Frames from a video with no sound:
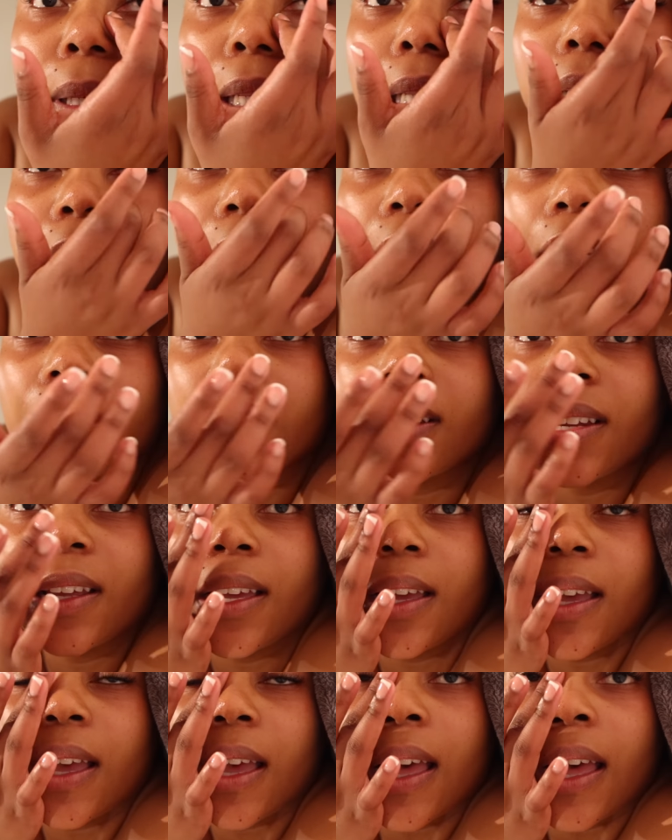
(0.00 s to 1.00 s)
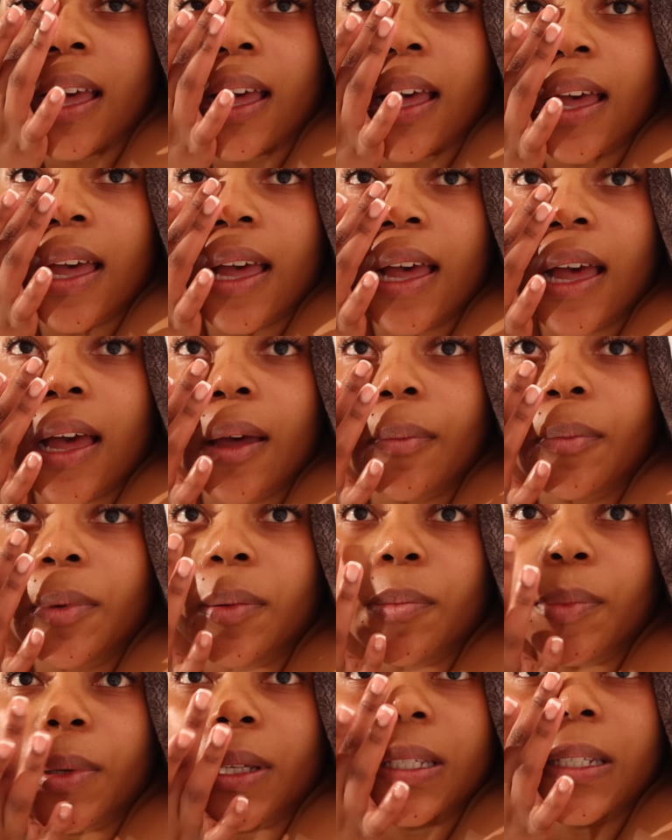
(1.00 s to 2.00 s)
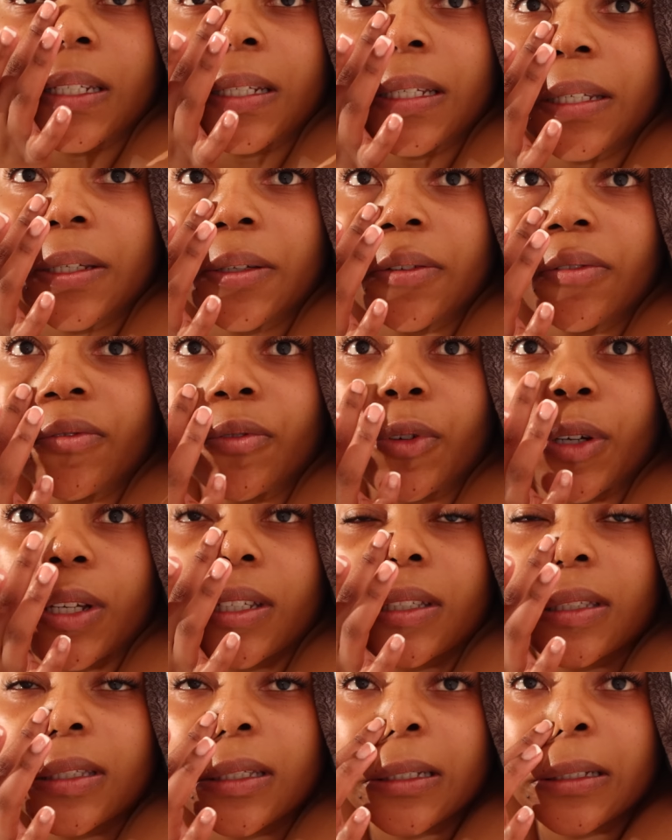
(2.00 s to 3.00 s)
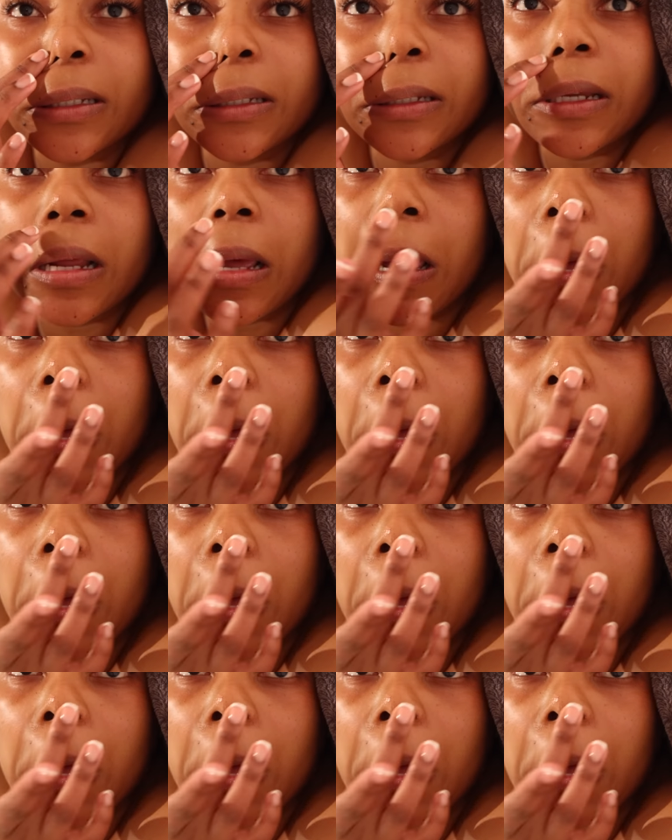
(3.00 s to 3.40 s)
because then, I mean, basically you've wasted